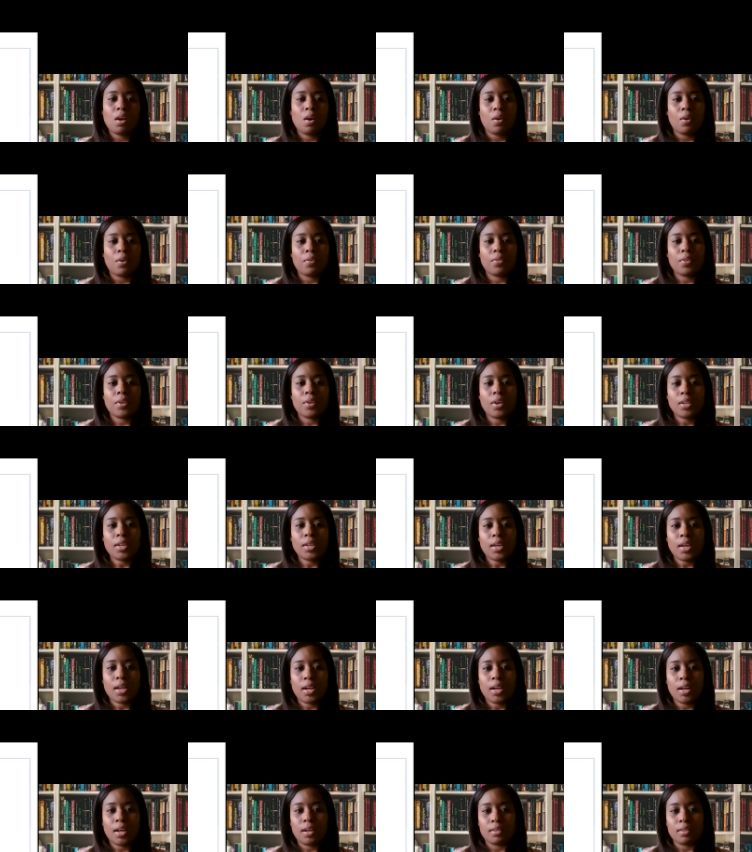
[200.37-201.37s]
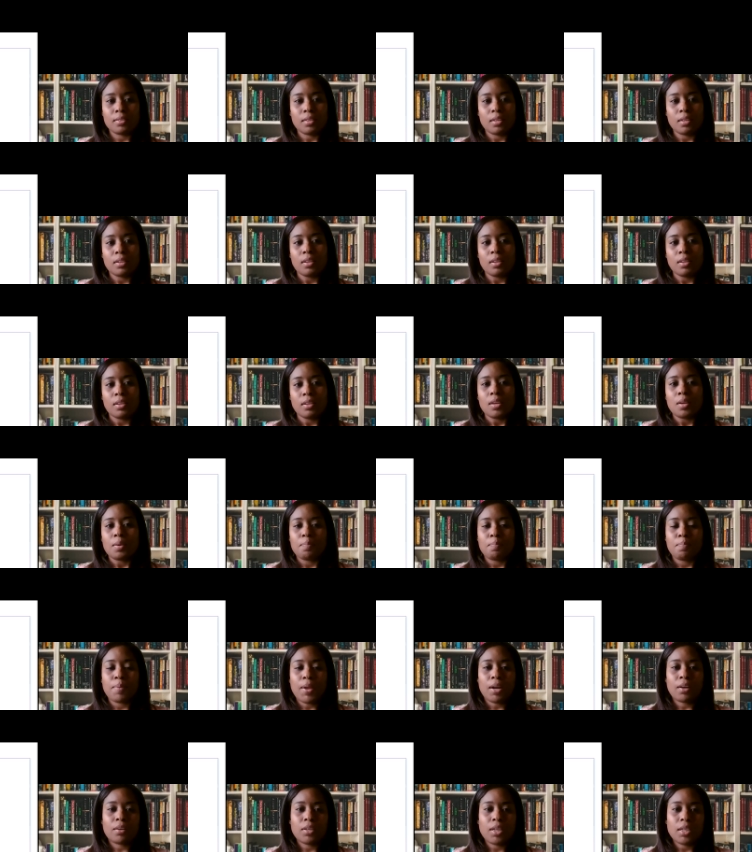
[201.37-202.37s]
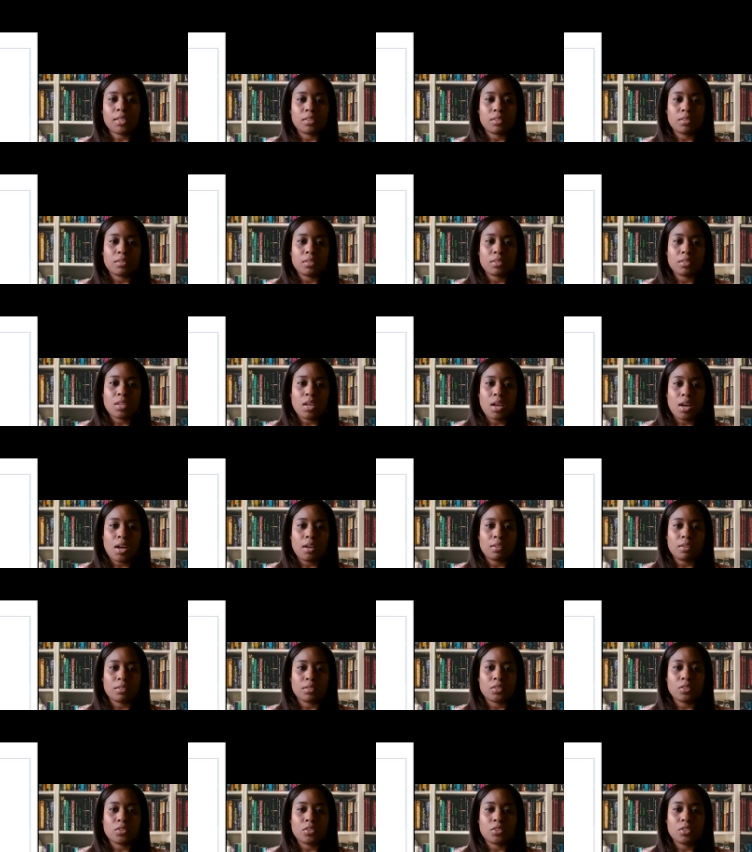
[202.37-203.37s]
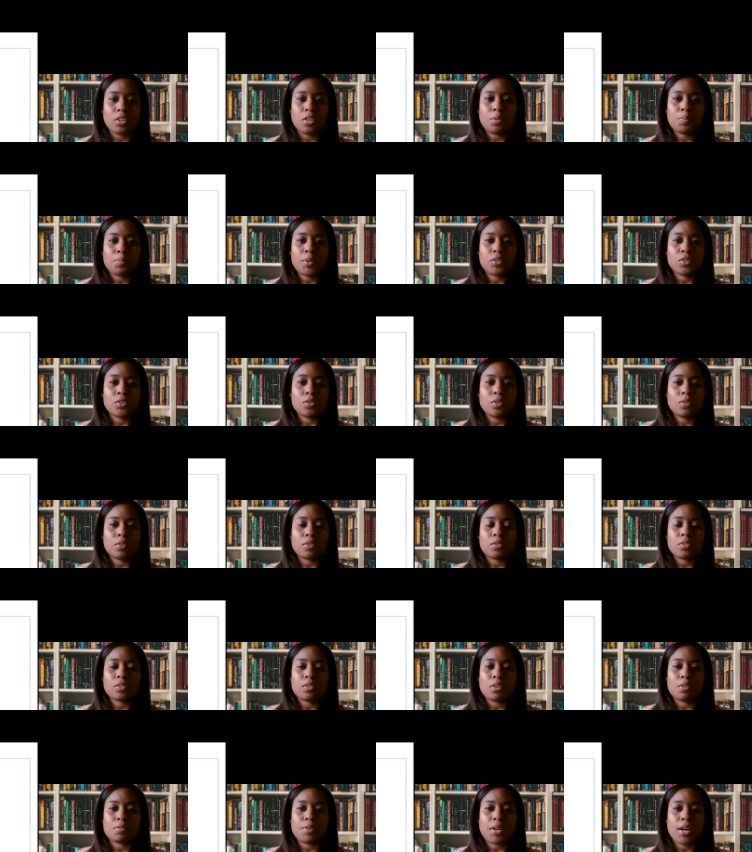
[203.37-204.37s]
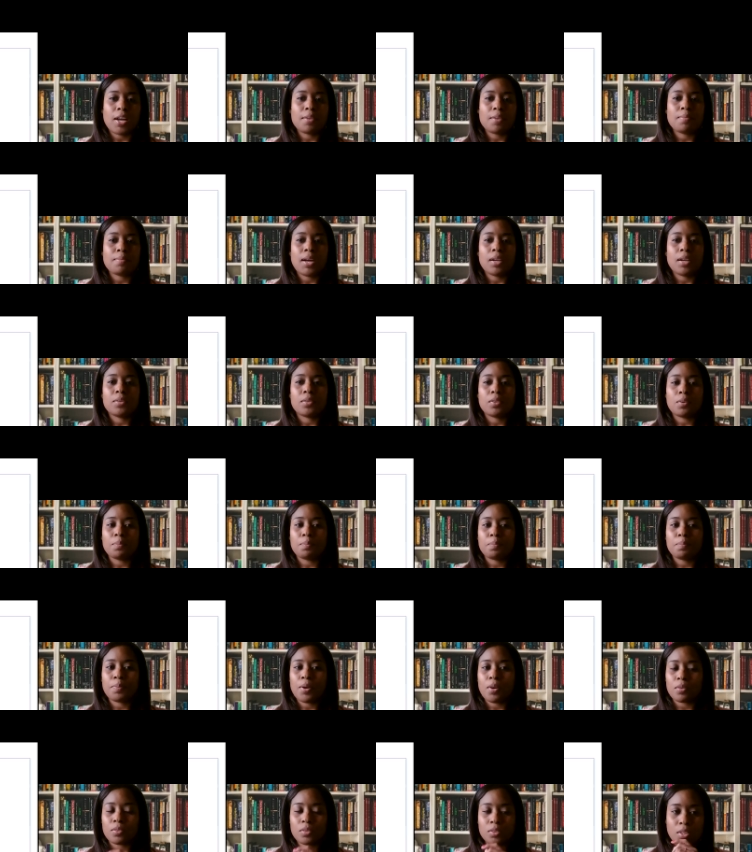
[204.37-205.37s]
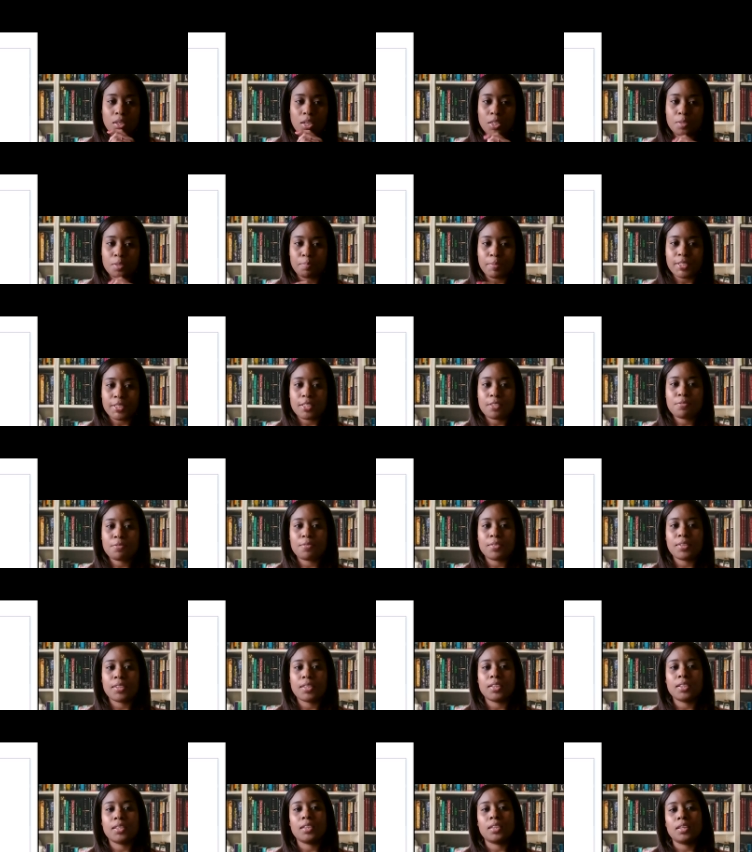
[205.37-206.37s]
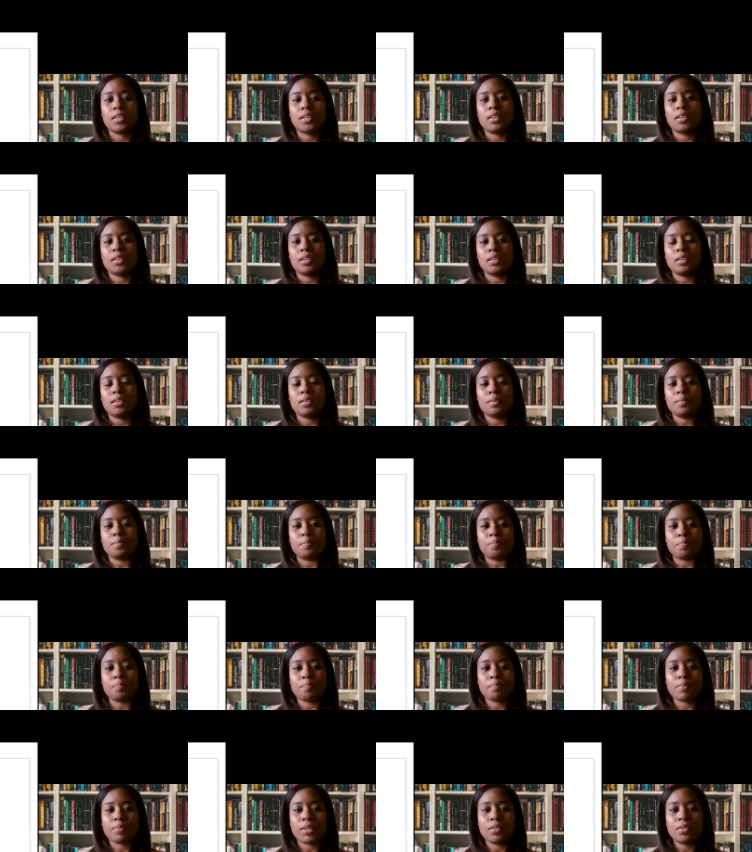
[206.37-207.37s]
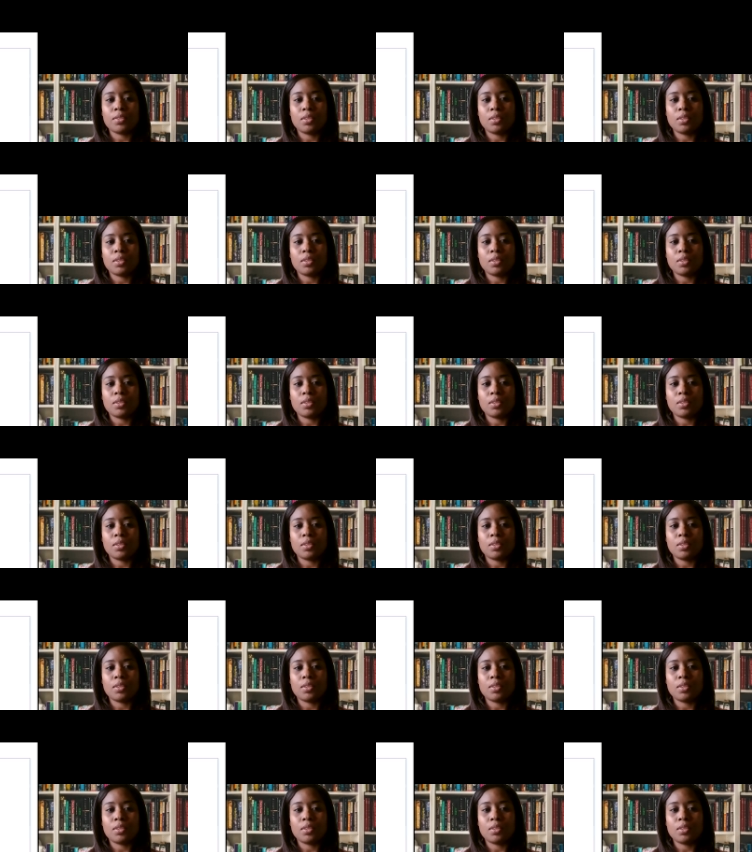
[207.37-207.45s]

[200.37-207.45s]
On the other hand, Plant residues are sustainable source of high value compounds and specifically um,